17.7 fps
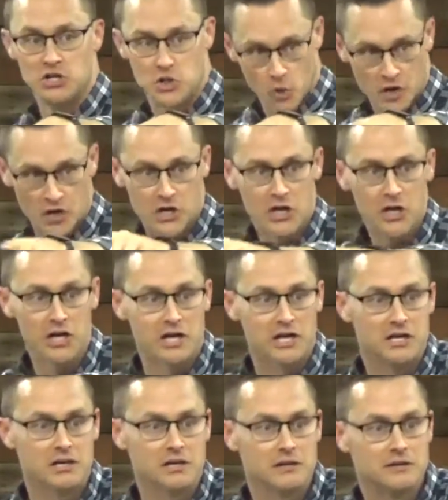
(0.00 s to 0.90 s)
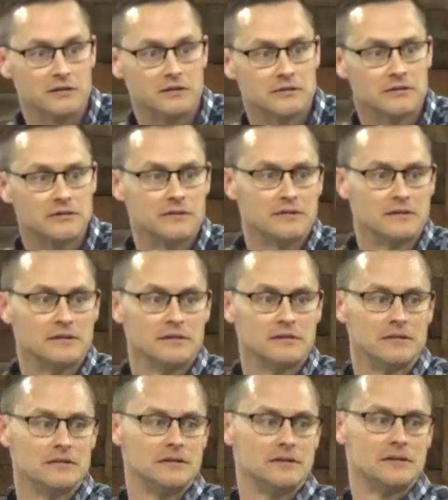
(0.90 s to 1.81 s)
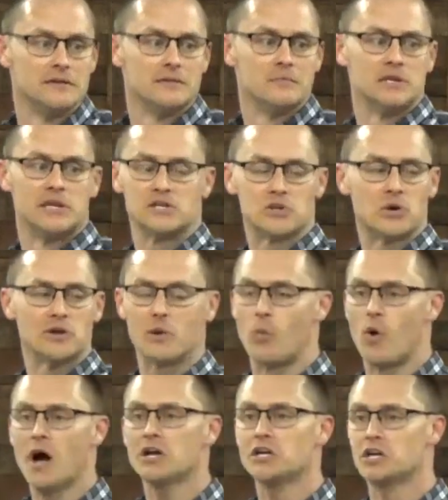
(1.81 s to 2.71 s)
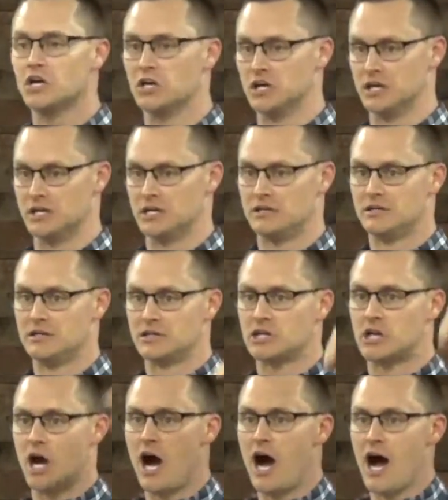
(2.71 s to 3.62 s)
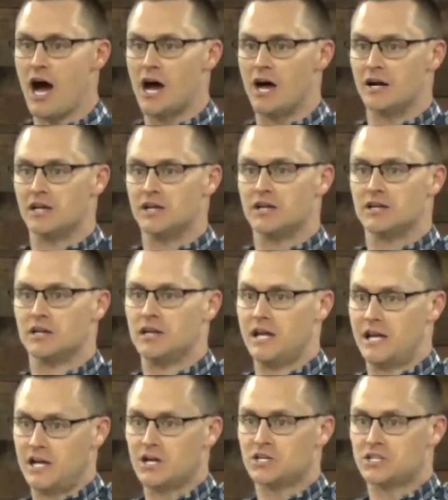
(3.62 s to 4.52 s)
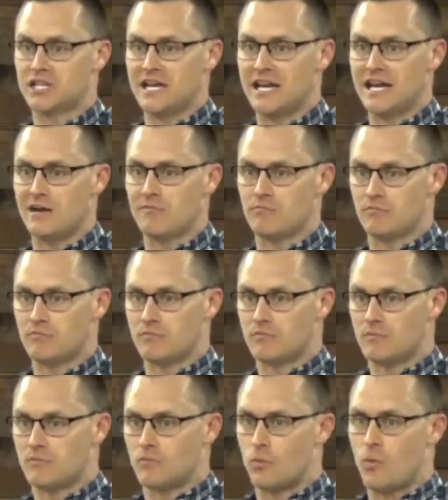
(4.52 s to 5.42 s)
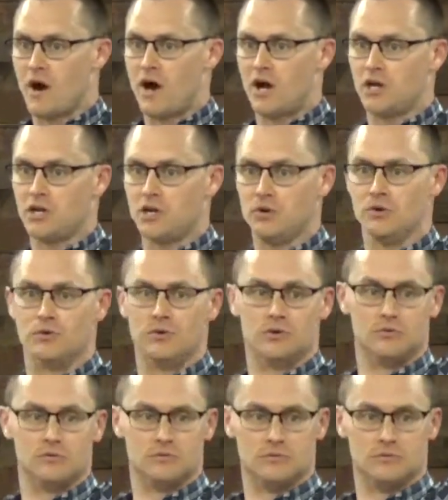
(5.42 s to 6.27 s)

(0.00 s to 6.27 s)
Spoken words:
you're good. There's only one good, God. Here's him. Where are you?